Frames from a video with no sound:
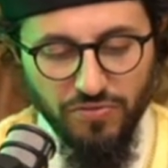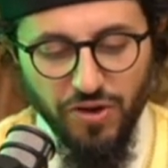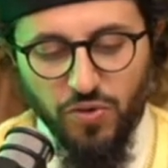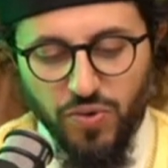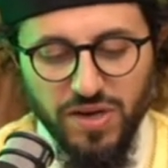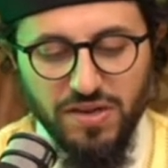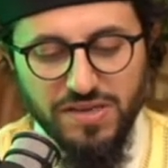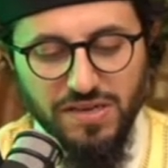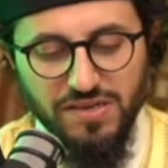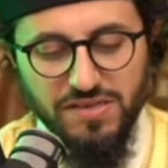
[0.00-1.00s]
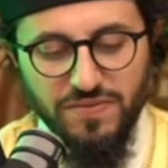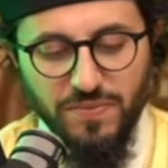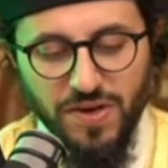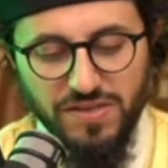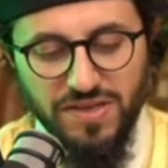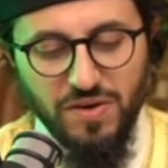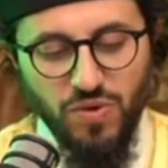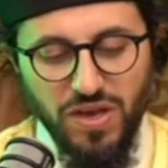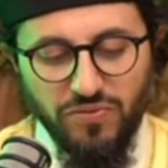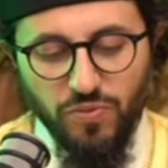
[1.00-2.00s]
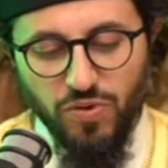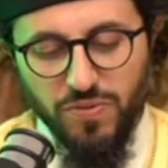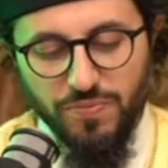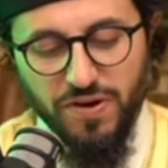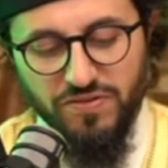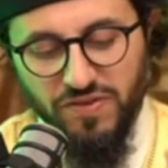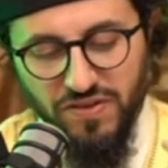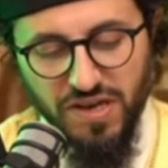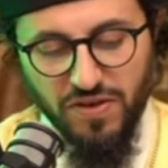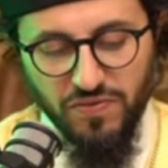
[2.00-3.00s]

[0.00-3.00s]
Frequent attendance of the mosque and waiting for one prayer to the